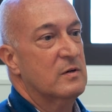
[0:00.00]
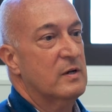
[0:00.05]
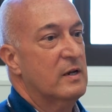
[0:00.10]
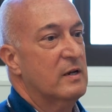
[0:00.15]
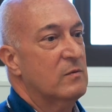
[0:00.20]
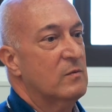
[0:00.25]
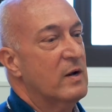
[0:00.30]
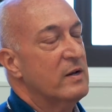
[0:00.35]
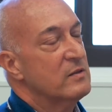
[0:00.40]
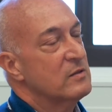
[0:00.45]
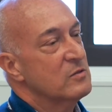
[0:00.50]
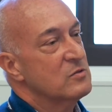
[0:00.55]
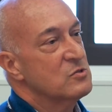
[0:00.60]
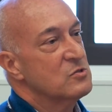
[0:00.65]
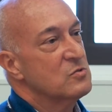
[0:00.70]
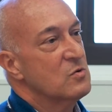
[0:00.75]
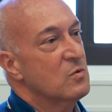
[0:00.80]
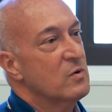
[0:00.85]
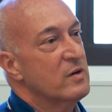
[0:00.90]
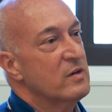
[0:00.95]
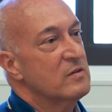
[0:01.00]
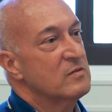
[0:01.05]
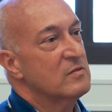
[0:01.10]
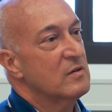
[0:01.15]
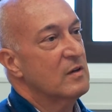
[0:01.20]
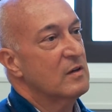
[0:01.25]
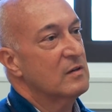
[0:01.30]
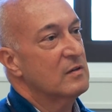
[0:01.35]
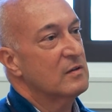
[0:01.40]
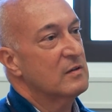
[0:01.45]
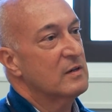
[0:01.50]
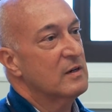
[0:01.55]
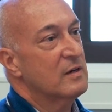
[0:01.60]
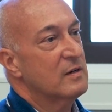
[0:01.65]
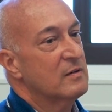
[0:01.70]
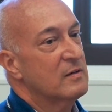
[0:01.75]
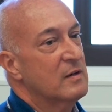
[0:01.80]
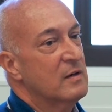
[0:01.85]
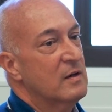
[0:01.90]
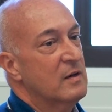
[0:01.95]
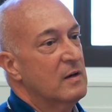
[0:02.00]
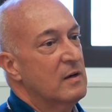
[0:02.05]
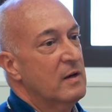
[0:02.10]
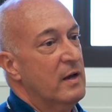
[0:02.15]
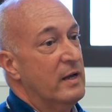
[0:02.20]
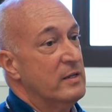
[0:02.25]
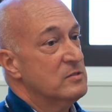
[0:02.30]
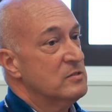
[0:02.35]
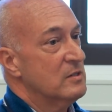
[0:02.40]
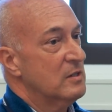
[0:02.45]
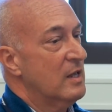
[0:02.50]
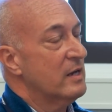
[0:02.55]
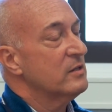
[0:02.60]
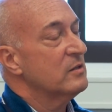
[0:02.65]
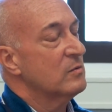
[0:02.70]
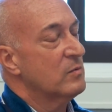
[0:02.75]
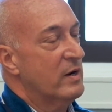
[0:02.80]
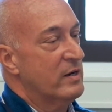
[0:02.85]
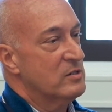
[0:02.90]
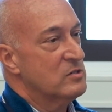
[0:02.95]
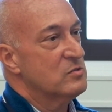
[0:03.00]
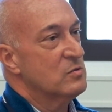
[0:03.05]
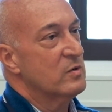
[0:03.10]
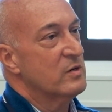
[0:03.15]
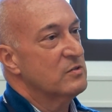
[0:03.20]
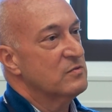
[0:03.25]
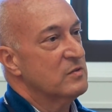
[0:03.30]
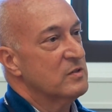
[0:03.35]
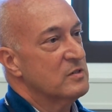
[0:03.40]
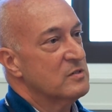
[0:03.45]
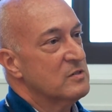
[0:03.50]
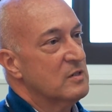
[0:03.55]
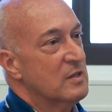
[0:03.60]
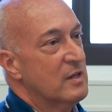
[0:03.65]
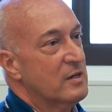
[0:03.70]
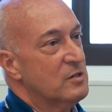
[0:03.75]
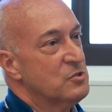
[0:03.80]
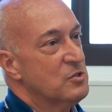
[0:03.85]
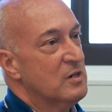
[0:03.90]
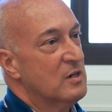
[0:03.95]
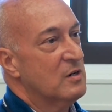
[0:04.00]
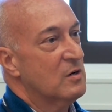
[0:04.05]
and write those stories and select the right stories for this collection,